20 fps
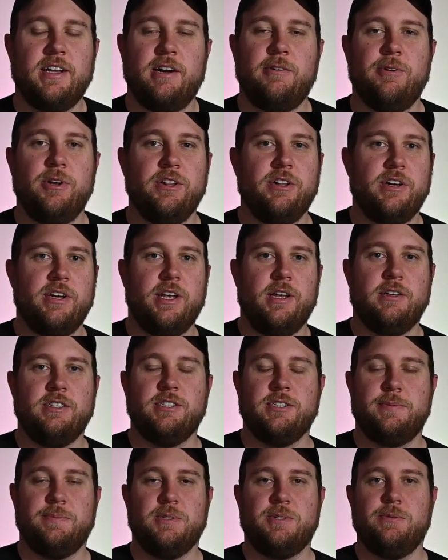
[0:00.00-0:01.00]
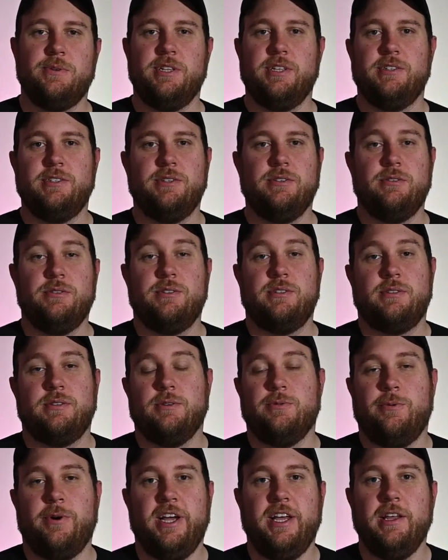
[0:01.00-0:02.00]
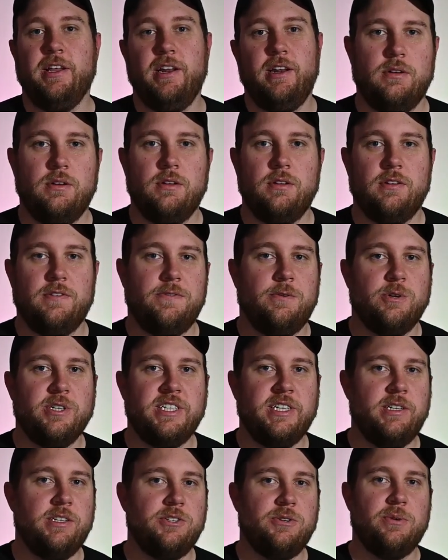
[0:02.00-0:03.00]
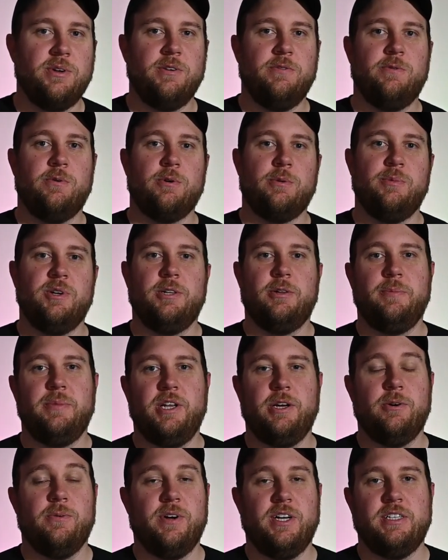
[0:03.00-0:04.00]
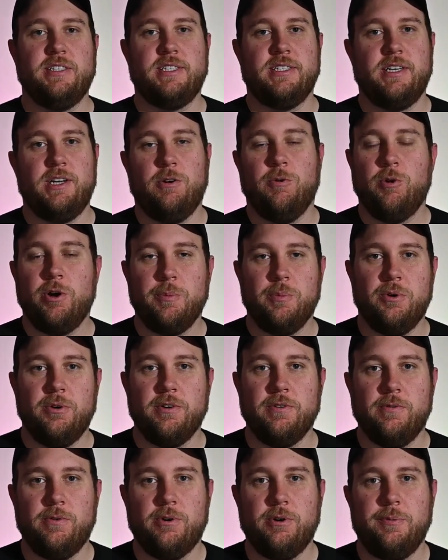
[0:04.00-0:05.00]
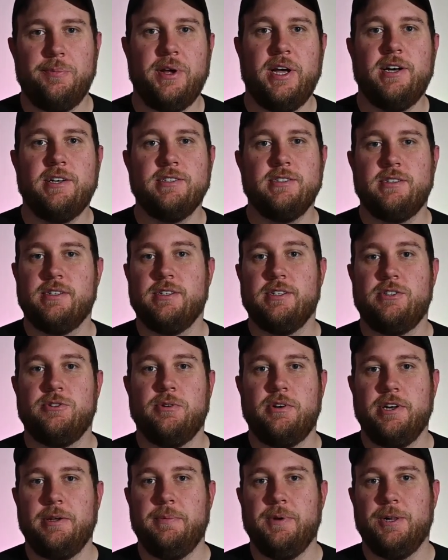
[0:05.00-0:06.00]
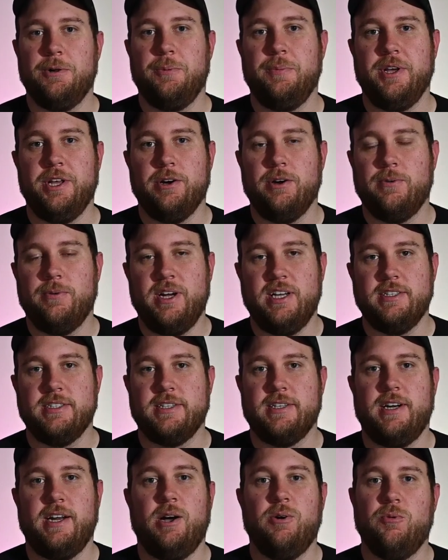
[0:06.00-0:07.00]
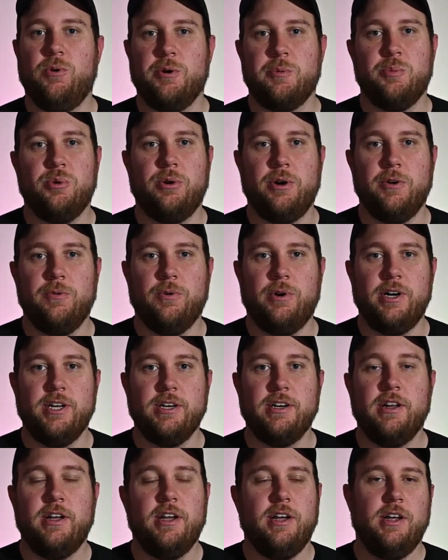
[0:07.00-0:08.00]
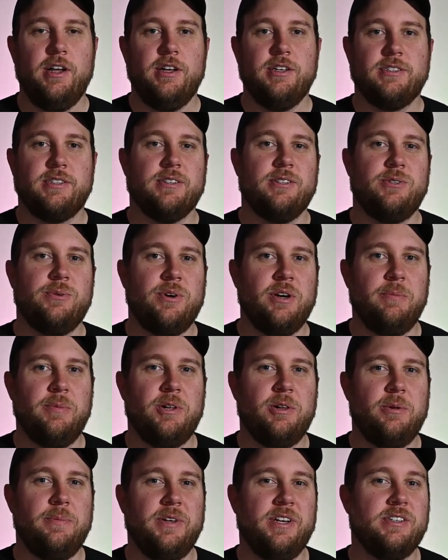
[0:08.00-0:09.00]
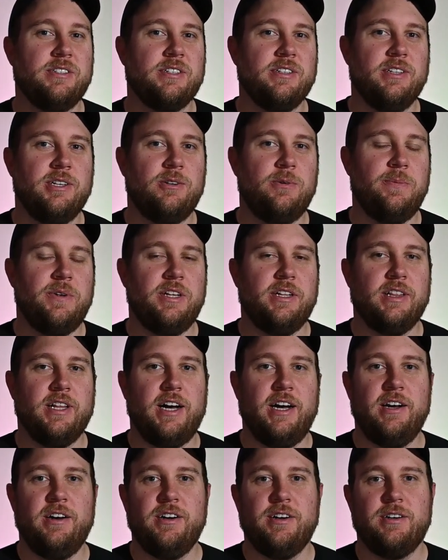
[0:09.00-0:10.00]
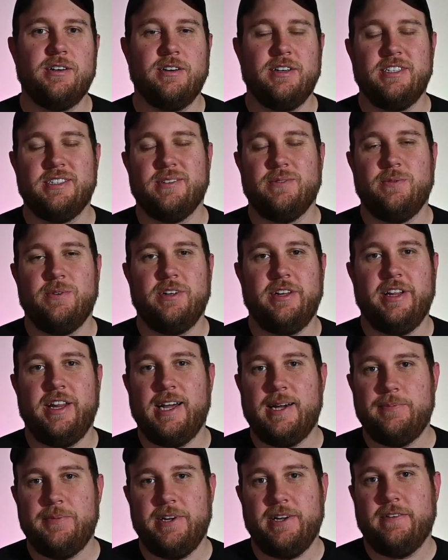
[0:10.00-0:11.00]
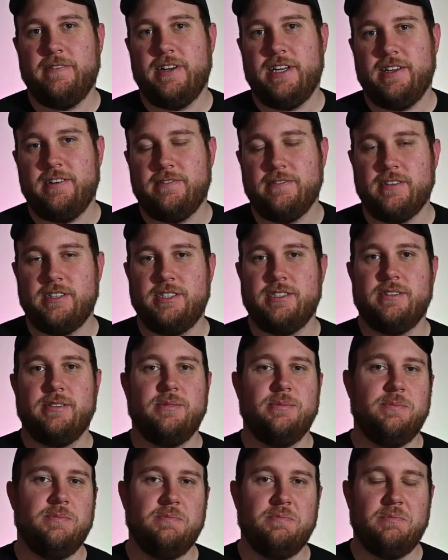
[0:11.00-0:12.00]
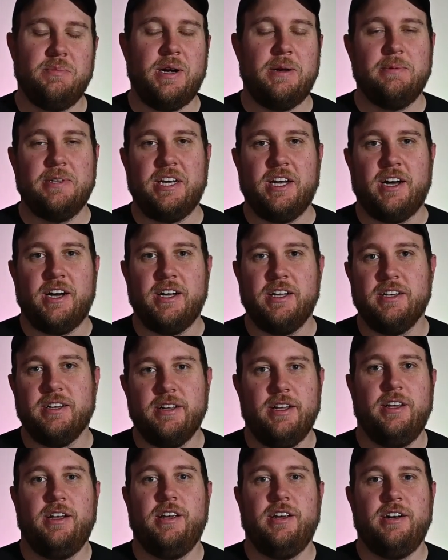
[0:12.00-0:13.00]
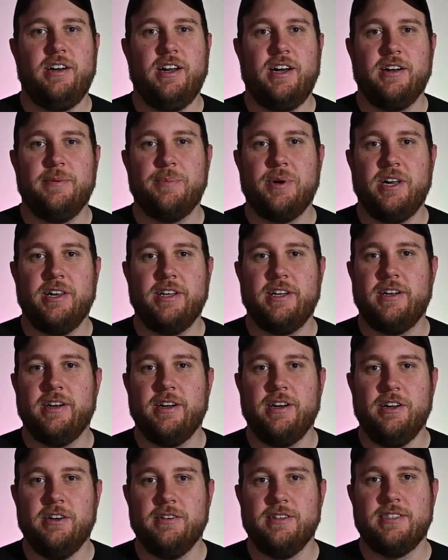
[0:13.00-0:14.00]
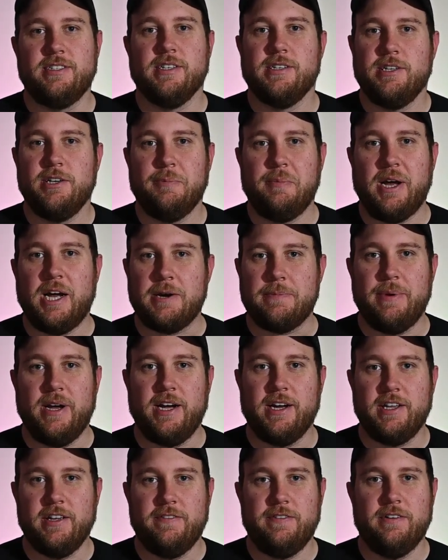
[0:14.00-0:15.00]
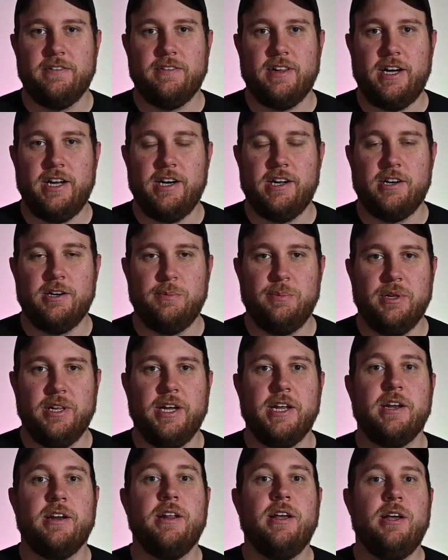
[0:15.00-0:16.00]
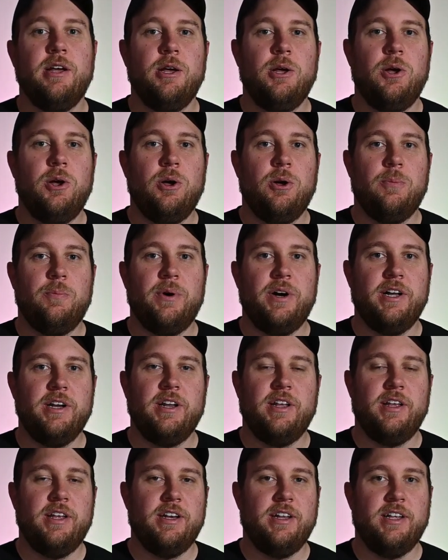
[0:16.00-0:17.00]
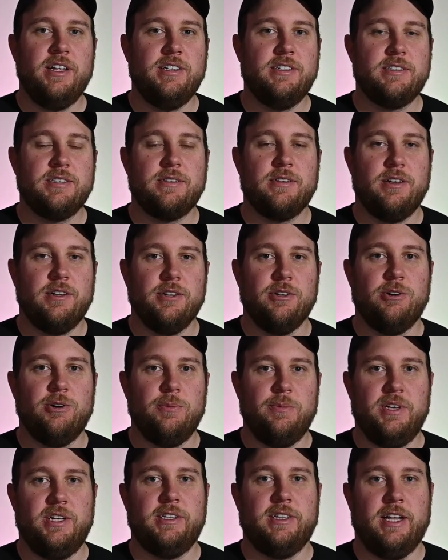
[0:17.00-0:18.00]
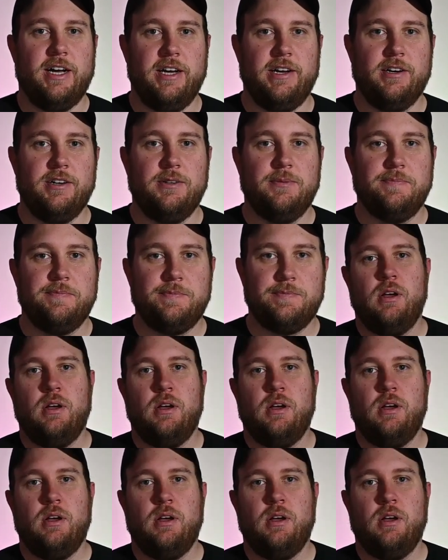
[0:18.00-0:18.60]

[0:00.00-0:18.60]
that I would look at just between the two is the weight. The 14 to 24 millimeter weighs in at 1.4 pounds and the 20 millimeter weighs in at 1.1. So the 20 millimeter is a little bit lighter. Is it really that big of a difference? Probably not. You're not probably gonna notice it in your backpack if you're flying on a plane, but it is a little bit lighter.